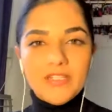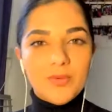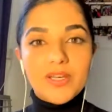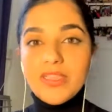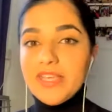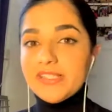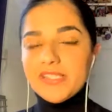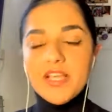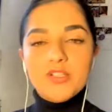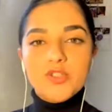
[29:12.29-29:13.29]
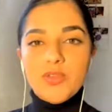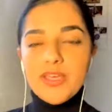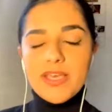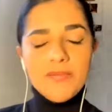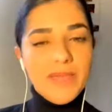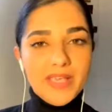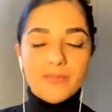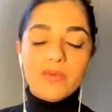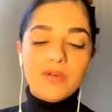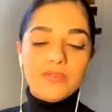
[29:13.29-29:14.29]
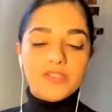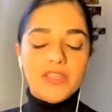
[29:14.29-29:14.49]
What can they sell so they can make profit,